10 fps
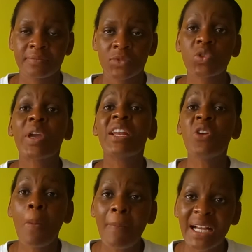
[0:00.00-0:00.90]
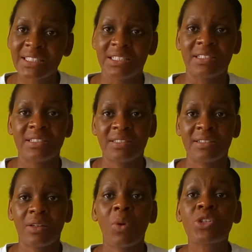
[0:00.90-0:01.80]
So can you imagine
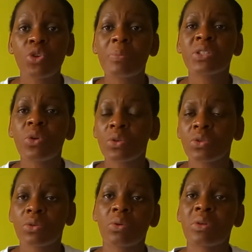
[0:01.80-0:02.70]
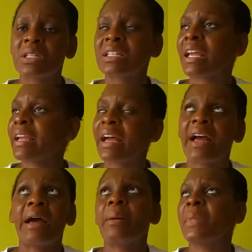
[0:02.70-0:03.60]
what Job is going through? He's like, I
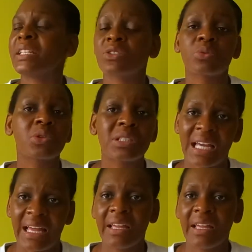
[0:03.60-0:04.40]
might as well die.